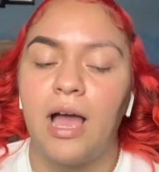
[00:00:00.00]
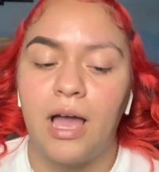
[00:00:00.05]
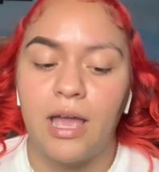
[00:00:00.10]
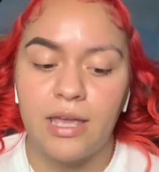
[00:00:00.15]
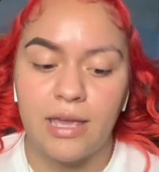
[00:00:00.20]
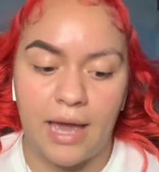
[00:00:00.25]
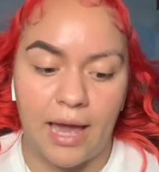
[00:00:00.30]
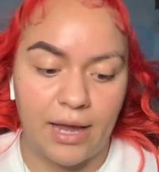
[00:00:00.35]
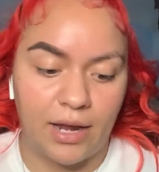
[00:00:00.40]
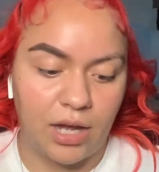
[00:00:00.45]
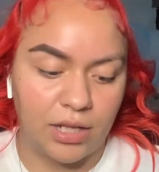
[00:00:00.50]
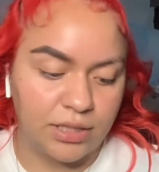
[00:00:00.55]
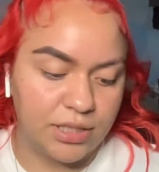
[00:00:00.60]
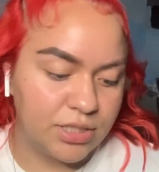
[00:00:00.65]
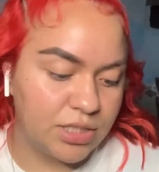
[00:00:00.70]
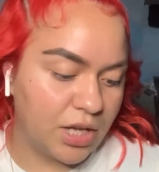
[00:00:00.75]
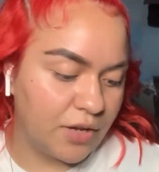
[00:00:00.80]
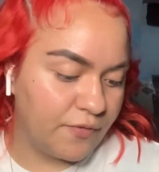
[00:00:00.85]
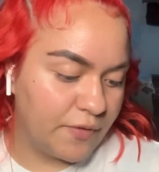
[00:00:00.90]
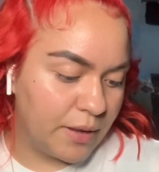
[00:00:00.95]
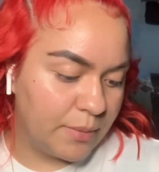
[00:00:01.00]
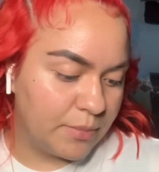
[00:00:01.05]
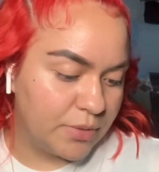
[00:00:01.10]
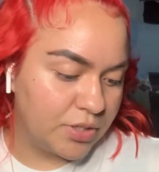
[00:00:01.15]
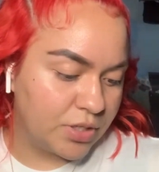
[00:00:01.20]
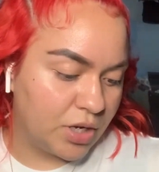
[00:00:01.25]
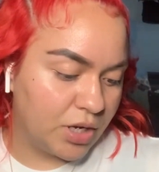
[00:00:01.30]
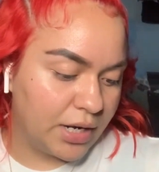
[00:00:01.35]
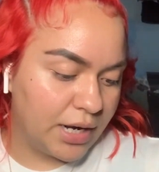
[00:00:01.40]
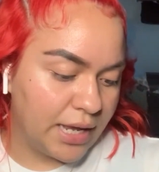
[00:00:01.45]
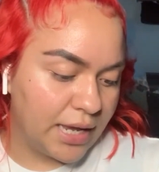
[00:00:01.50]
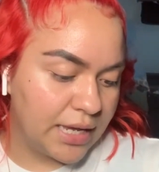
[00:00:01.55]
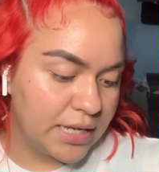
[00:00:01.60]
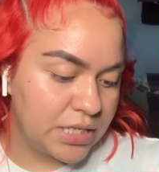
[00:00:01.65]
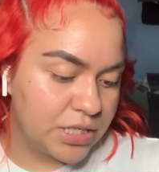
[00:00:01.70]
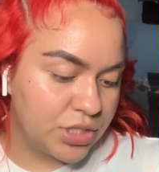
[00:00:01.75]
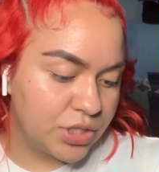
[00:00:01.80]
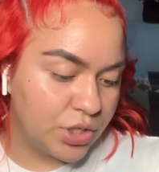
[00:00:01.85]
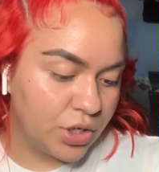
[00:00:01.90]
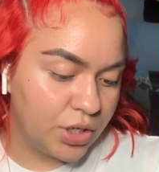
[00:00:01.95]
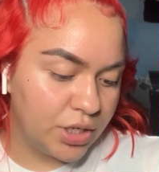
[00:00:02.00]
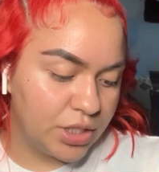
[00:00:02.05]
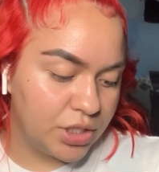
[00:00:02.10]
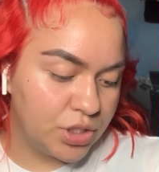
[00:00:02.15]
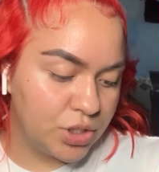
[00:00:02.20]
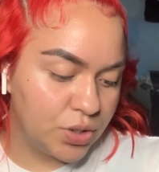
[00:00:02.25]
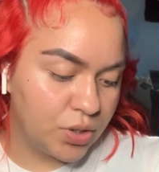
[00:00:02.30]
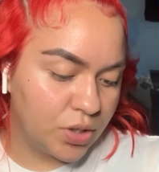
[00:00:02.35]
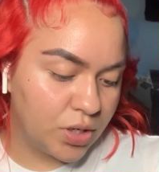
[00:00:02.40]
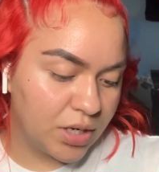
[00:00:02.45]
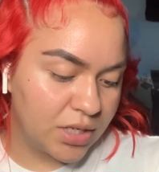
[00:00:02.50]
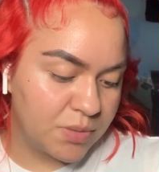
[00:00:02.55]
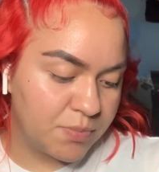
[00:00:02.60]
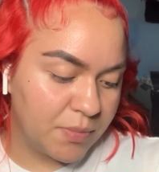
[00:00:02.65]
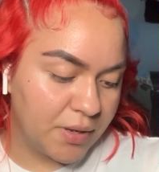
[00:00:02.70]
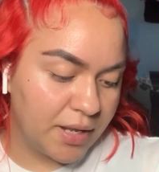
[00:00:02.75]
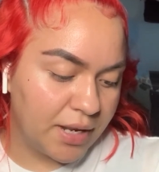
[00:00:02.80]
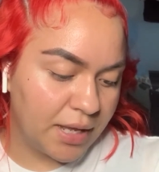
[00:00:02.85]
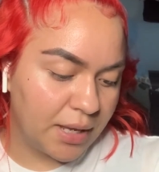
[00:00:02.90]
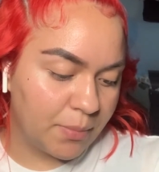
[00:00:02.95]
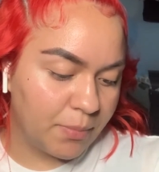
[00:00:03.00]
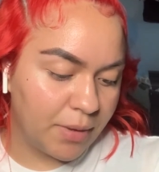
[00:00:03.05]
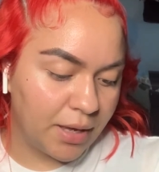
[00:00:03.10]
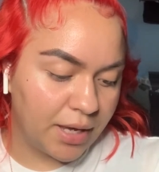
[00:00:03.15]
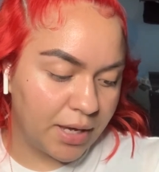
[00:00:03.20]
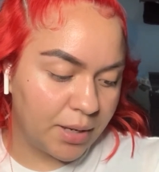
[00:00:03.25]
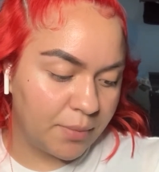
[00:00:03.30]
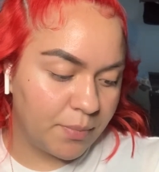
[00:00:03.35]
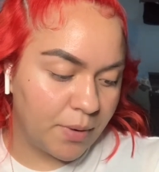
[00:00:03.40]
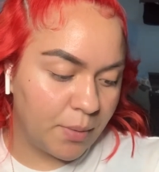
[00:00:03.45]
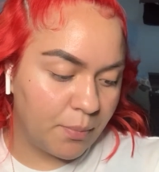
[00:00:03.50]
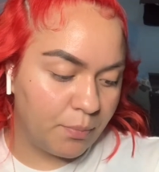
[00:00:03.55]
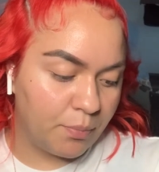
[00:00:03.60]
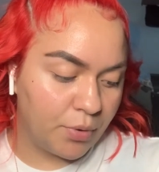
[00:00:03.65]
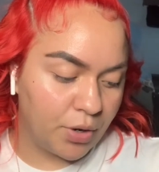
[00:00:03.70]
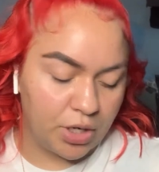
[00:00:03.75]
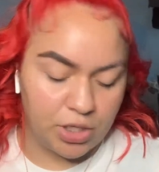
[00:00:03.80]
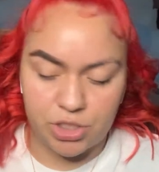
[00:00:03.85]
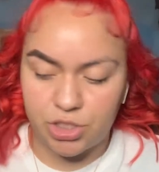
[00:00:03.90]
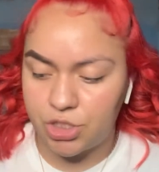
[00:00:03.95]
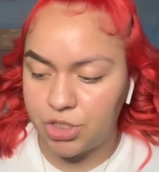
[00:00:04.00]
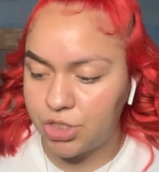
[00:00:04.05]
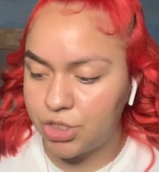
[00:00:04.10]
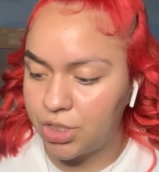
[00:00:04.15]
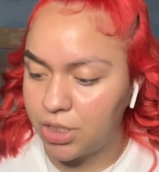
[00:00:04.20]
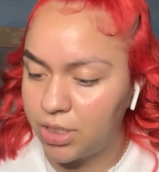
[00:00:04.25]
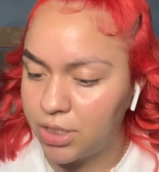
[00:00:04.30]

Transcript: yeah, I got this off Amazon. It has 32 cosmetic makeup brushes,